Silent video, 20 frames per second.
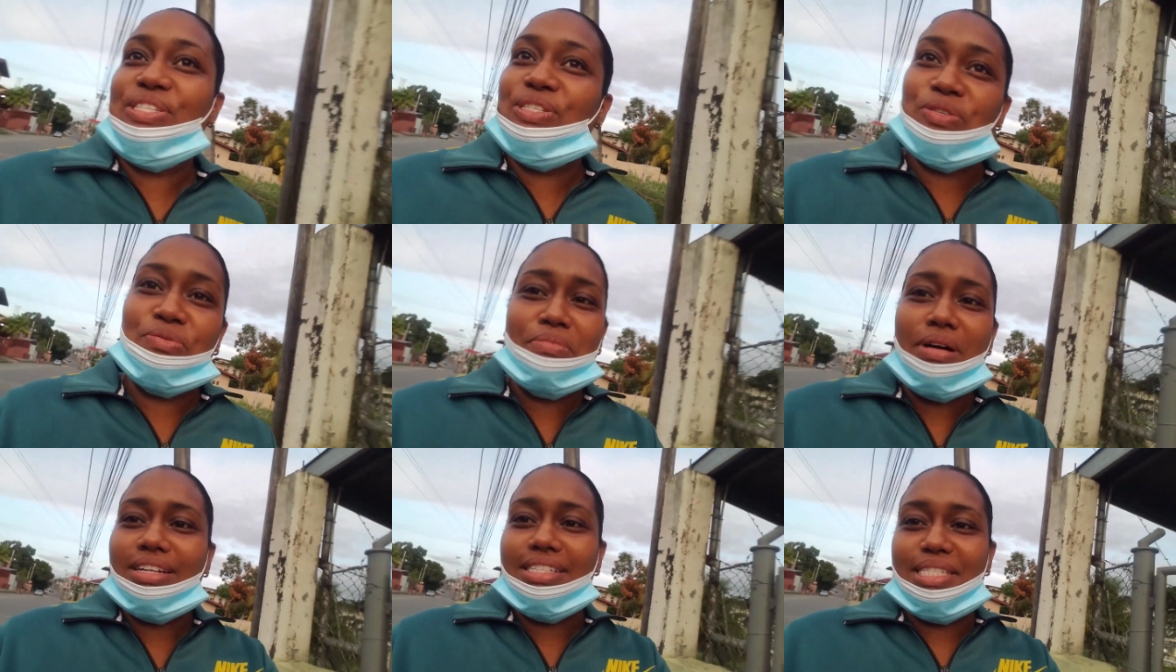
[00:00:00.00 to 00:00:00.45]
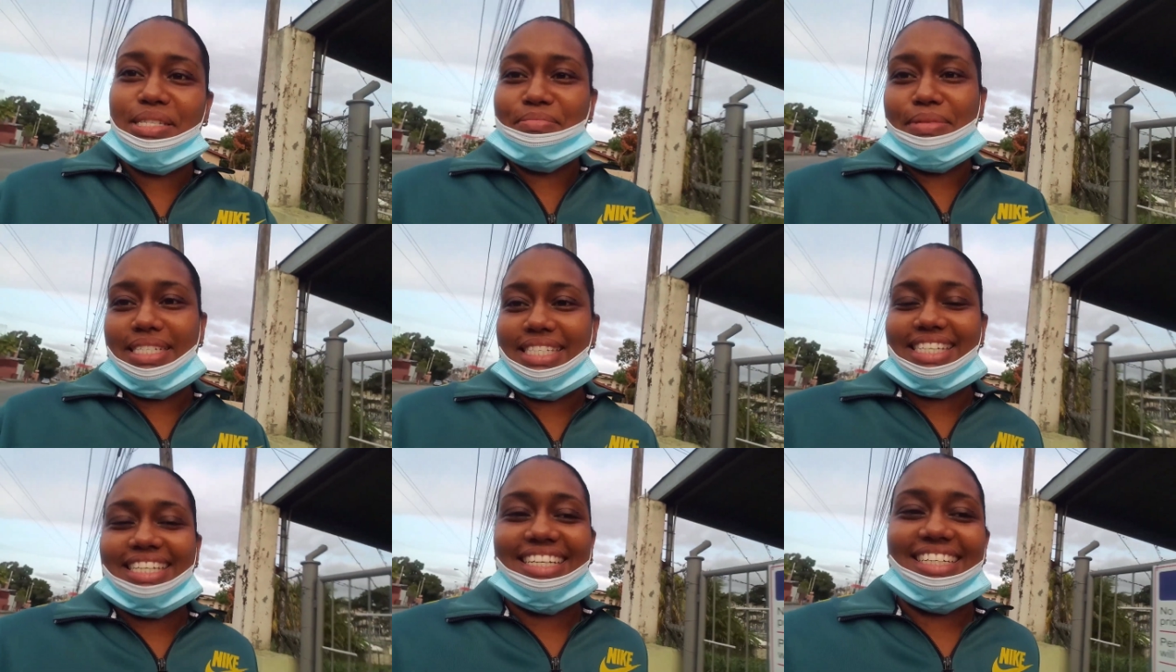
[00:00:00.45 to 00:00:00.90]
Two
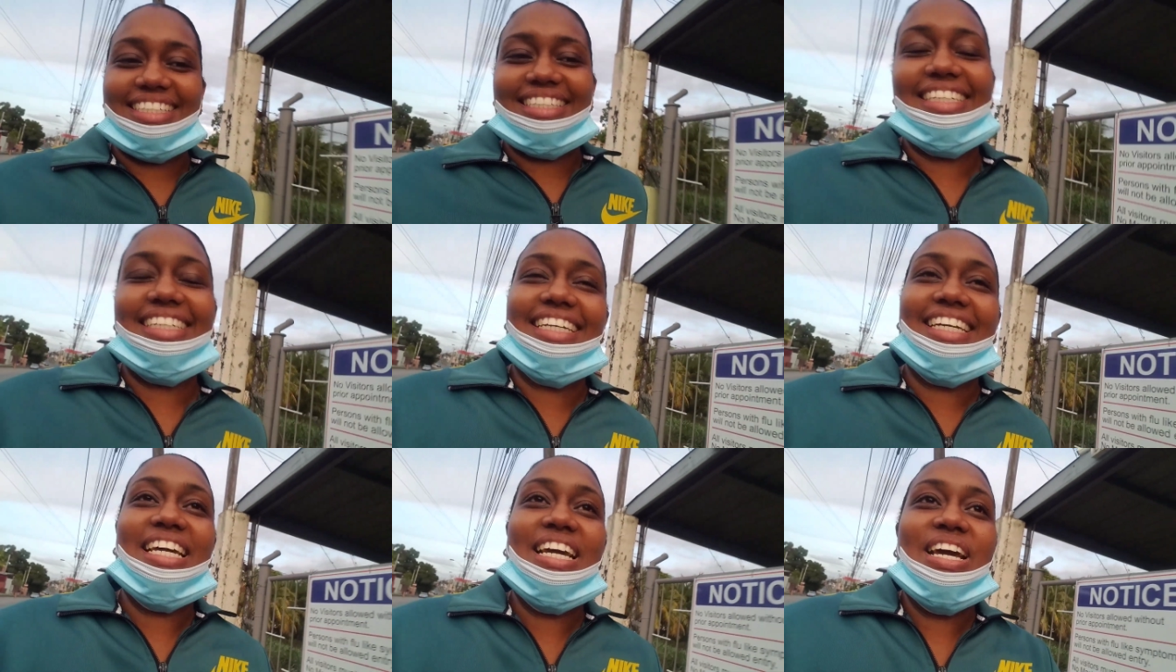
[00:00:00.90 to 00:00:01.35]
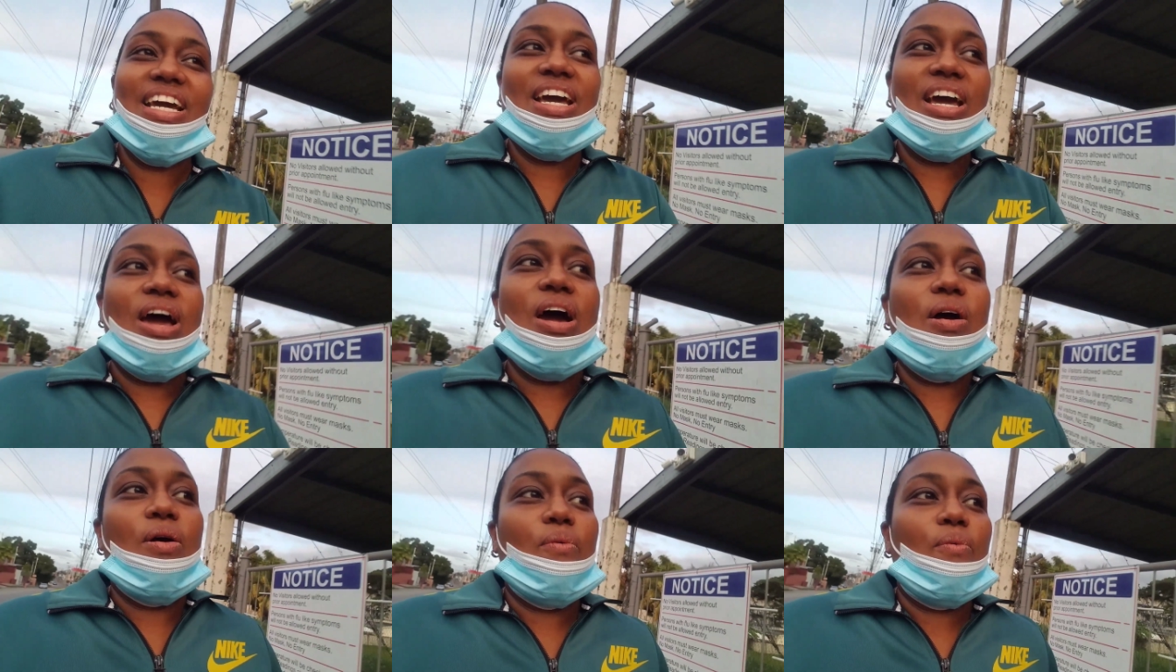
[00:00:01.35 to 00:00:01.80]
months basically.
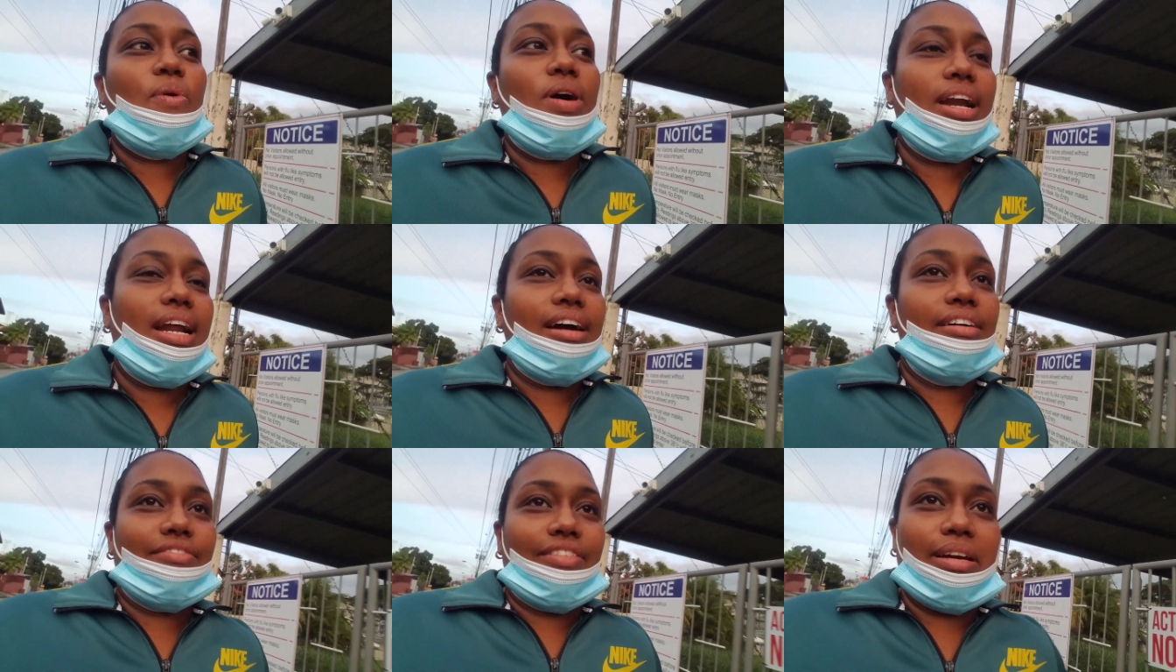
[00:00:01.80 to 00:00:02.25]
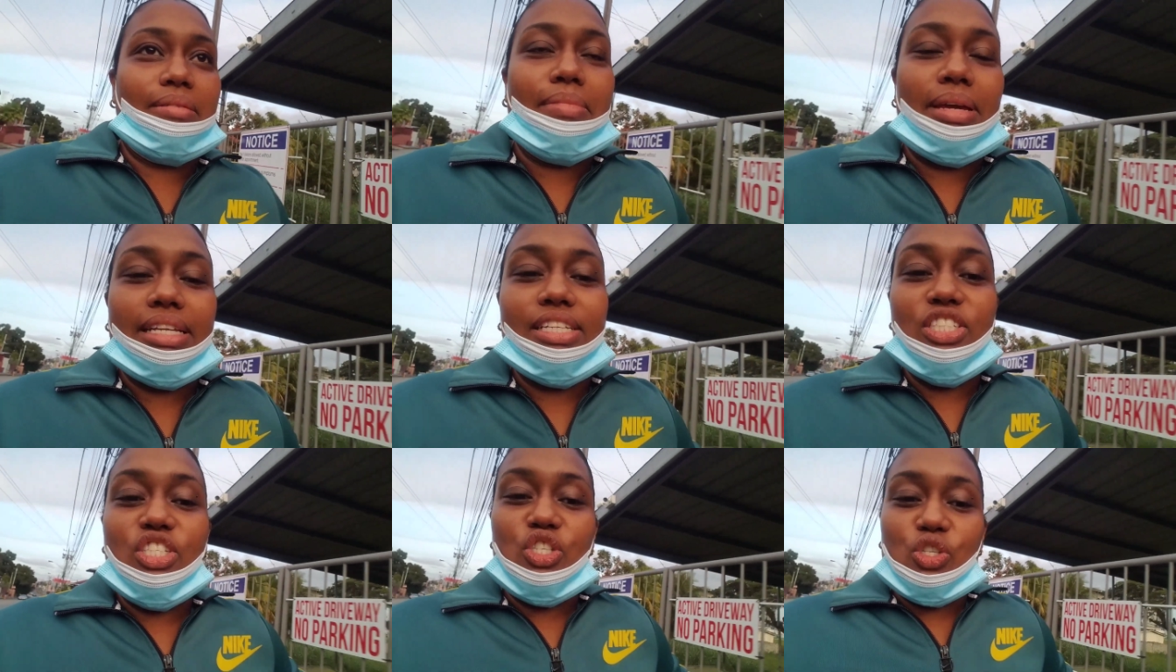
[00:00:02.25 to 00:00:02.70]
What have I
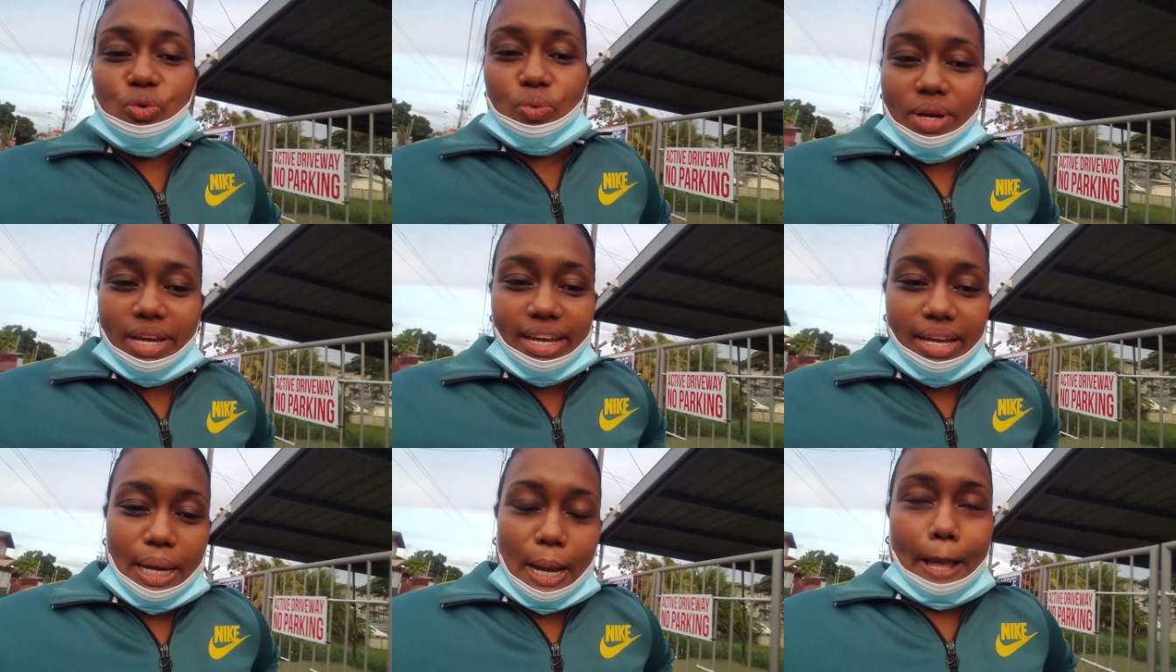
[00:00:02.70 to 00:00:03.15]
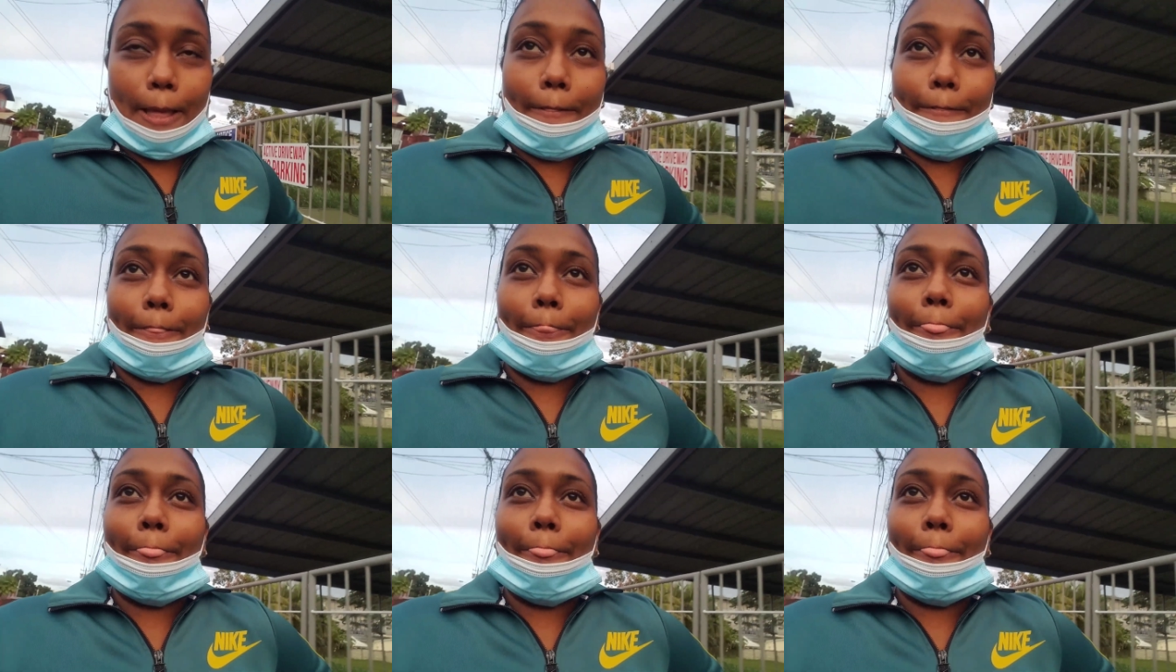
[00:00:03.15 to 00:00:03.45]
been doing?